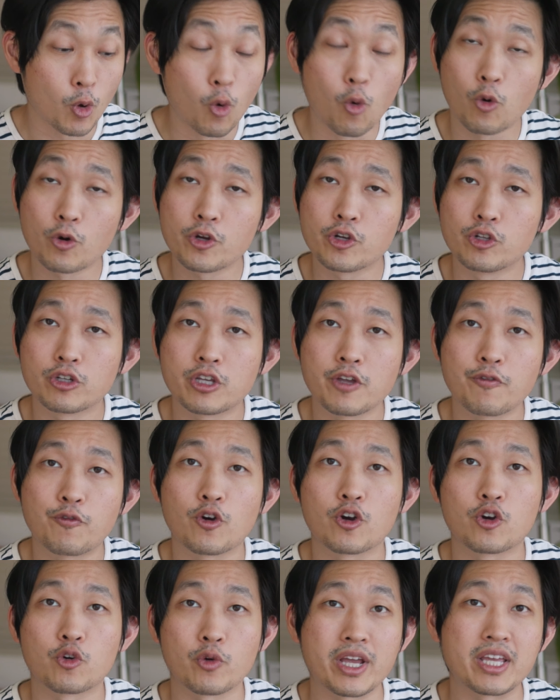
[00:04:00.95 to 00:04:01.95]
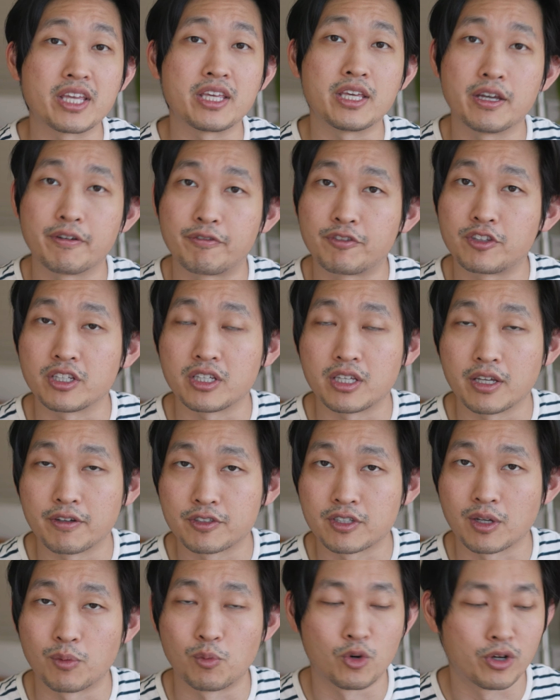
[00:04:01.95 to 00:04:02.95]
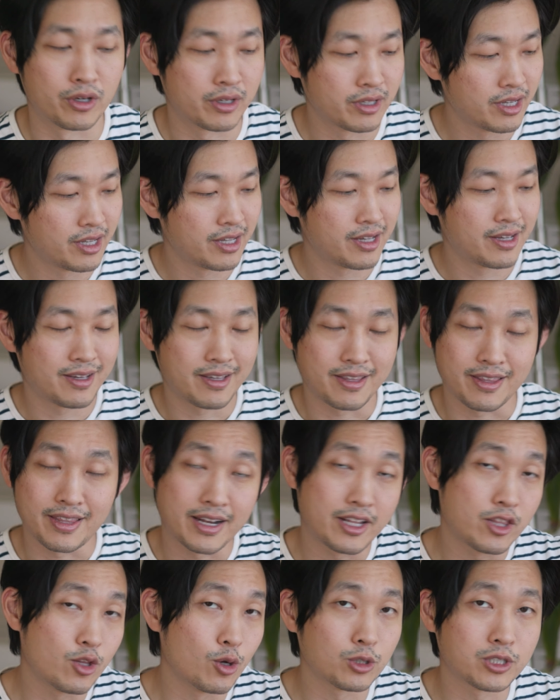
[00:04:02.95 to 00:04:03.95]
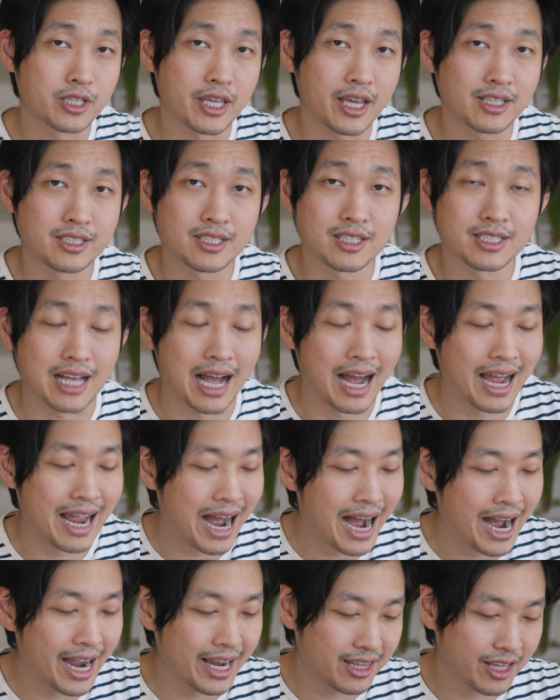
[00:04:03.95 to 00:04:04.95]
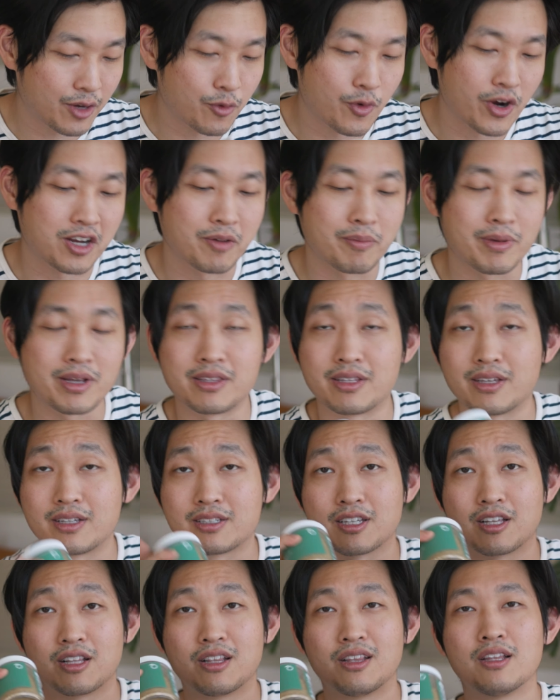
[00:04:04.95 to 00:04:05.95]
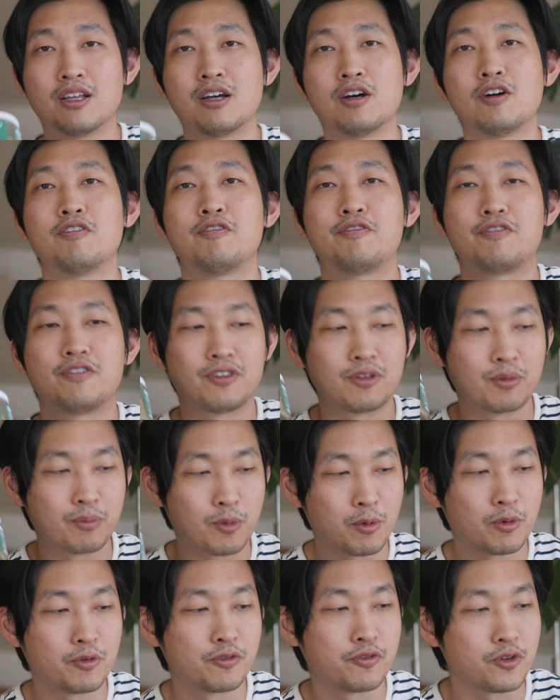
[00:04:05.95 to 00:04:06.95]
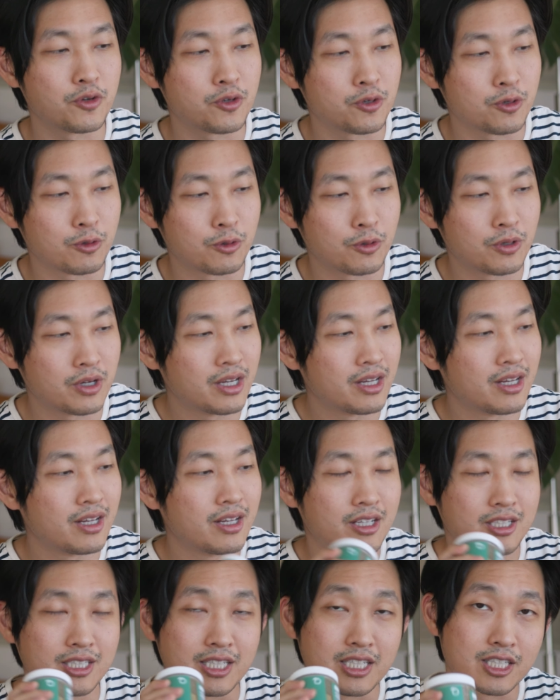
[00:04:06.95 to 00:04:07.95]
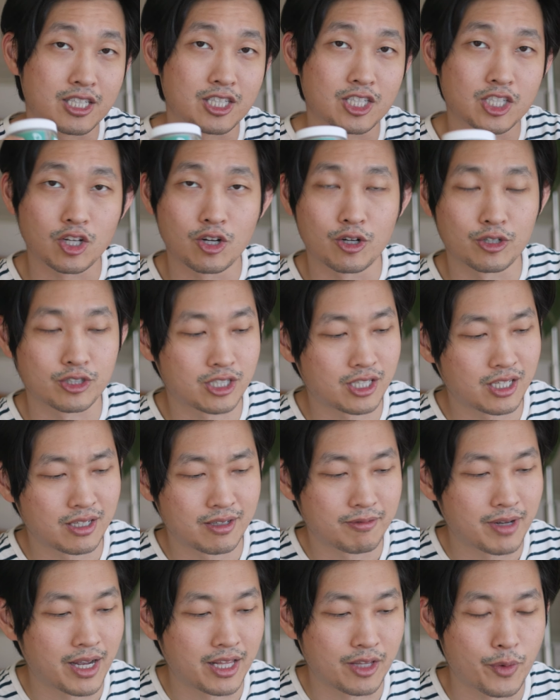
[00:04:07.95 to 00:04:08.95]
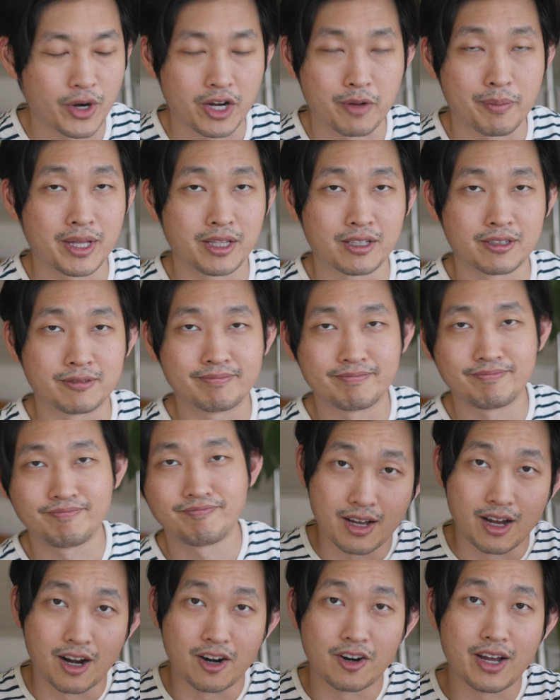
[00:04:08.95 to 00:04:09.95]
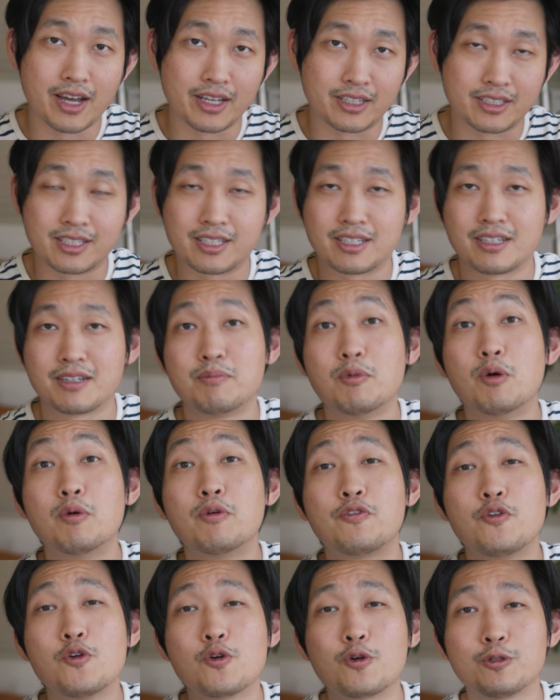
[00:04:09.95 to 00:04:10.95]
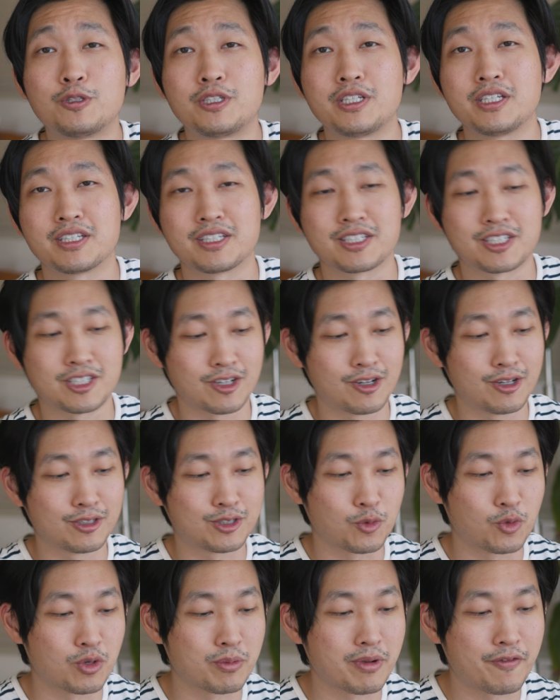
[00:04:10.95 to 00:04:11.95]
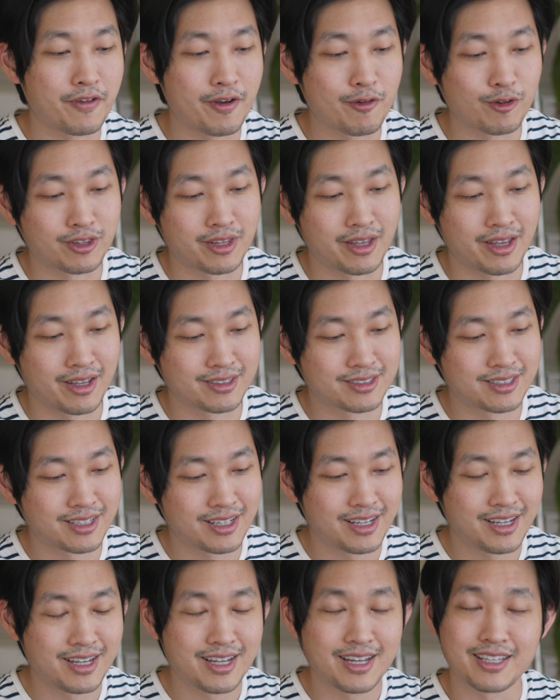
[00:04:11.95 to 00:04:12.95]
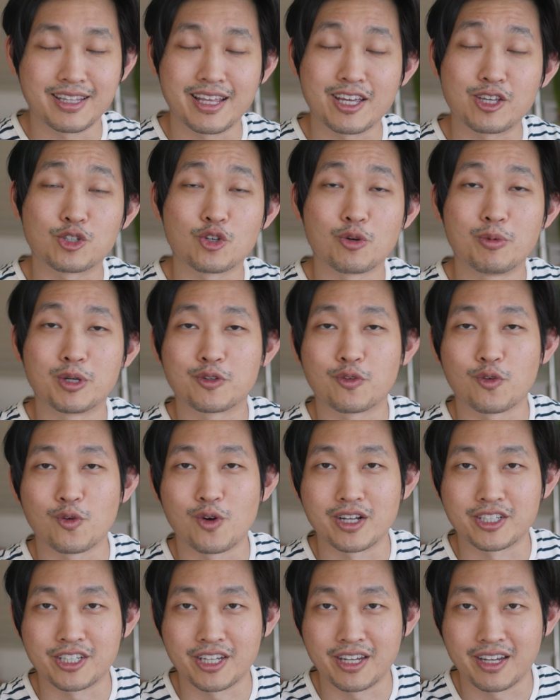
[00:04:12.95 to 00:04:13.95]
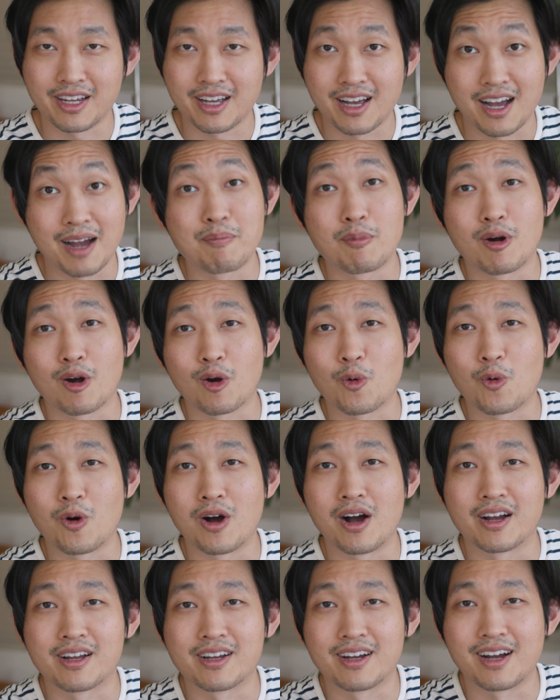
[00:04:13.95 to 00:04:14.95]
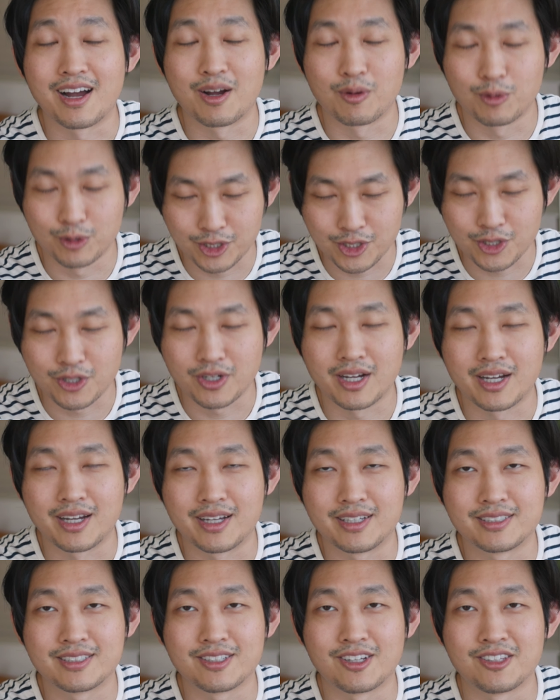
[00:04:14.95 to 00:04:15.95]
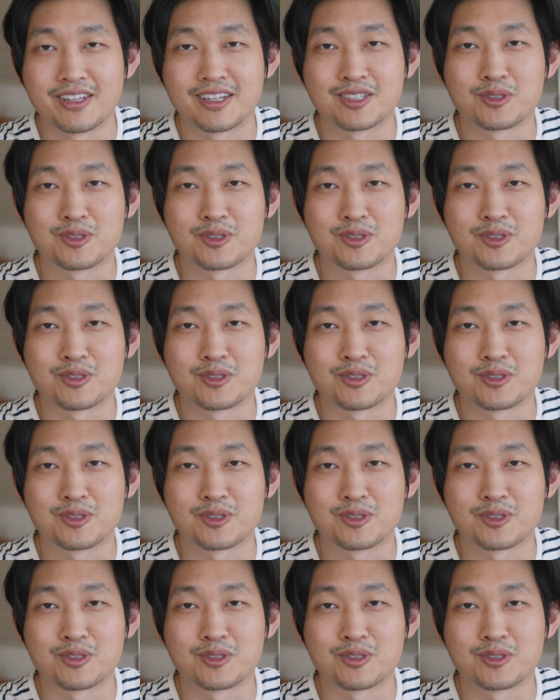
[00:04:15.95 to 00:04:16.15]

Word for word: or you're looking for a great gift to give someone, then in those cases, I highly recommend this. Love the Momofuku seasoned salts. Highly recommended. All right, Momofuku seasoned salts, one of my favorite things. Thank you so much for watching. I'm Mark Kwak. I will see you guys on the